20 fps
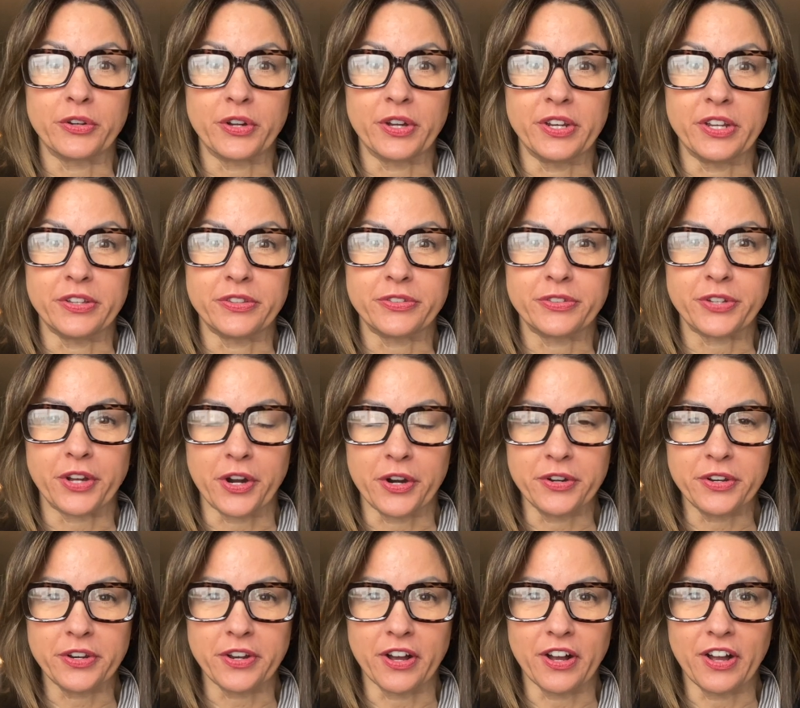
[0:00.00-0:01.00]
going to turn
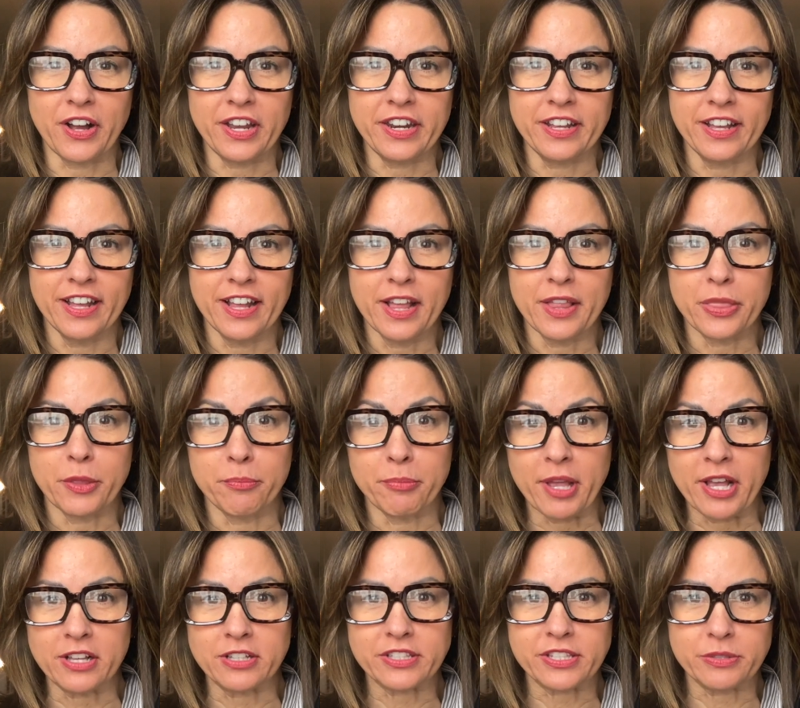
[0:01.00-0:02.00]
it on, the
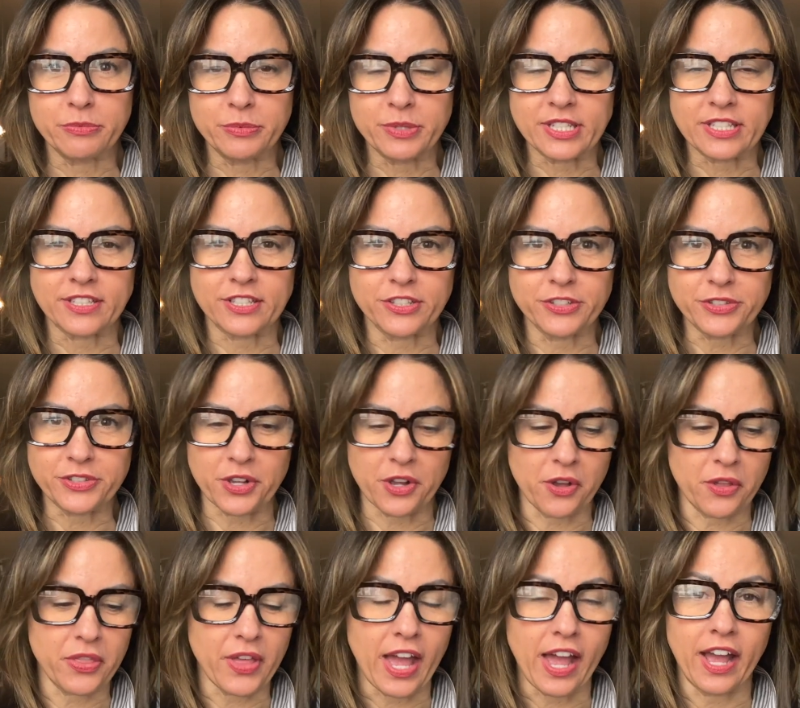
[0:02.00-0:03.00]
bells and whistles,
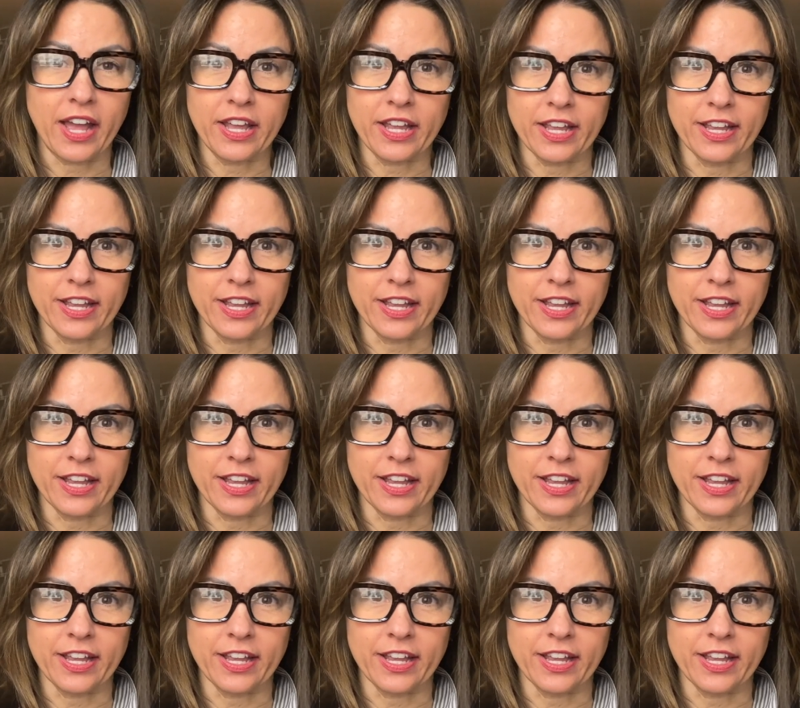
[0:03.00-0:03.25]
all that,